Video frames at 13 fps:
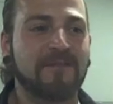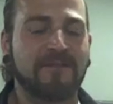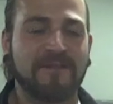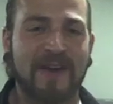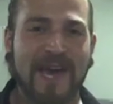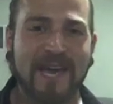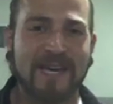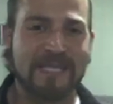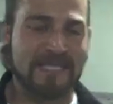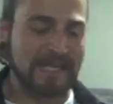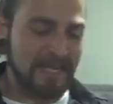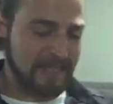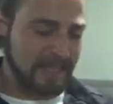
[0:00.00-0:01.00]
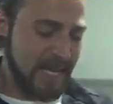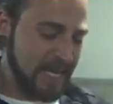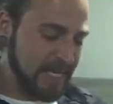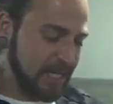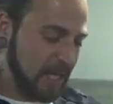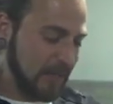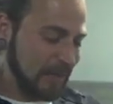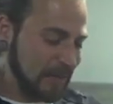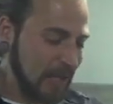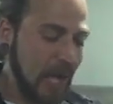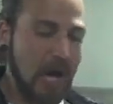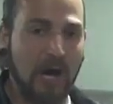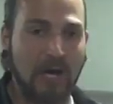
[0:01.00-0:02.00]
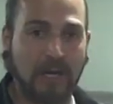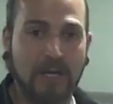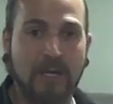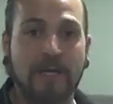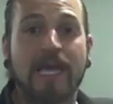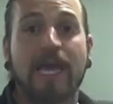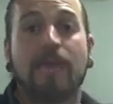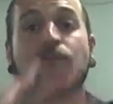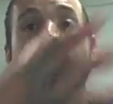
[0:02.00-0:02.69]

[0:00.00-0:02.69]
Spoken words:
fat is like taking a log and